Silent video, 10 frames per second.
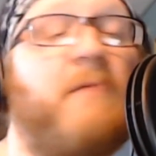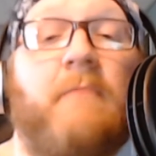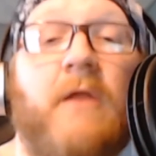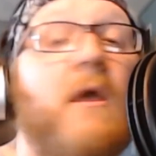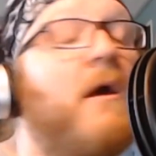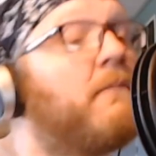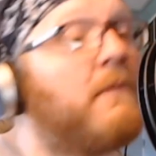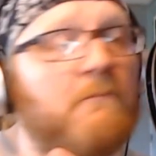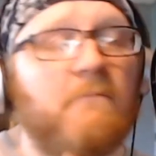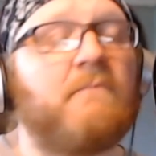of making money,
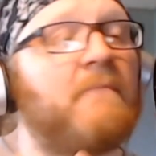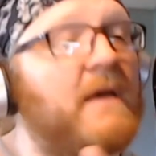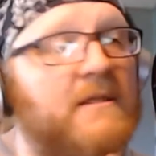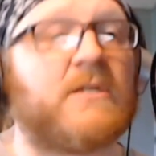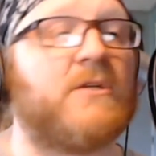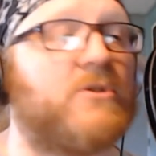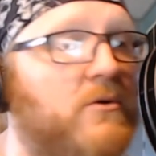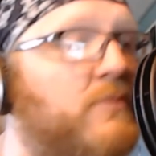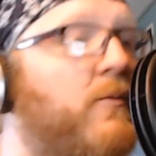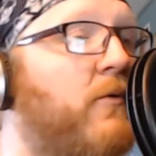but make these
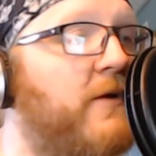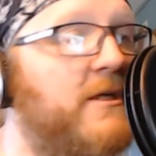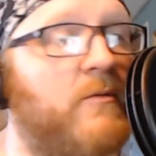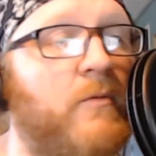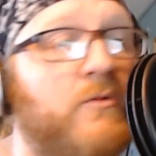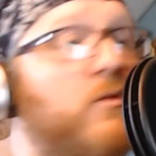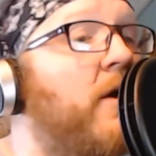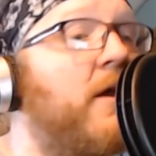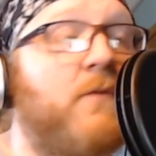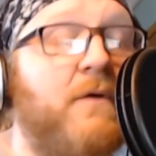controllers more reasonable.
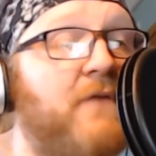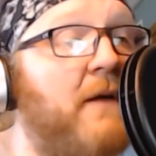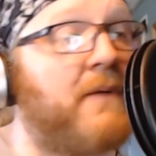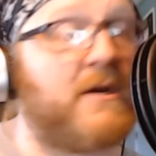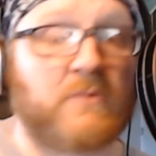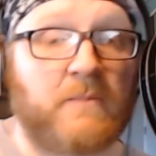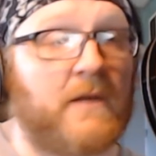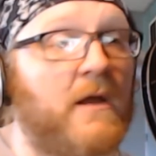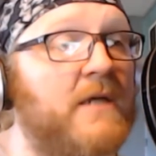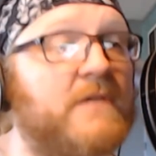20, 25 bucks would
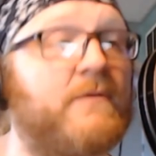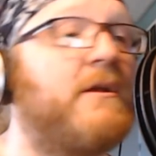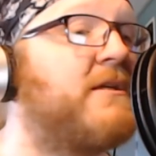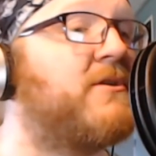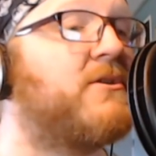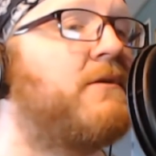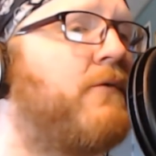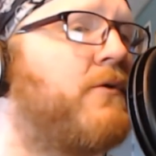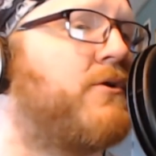be nice for a Nintendo 64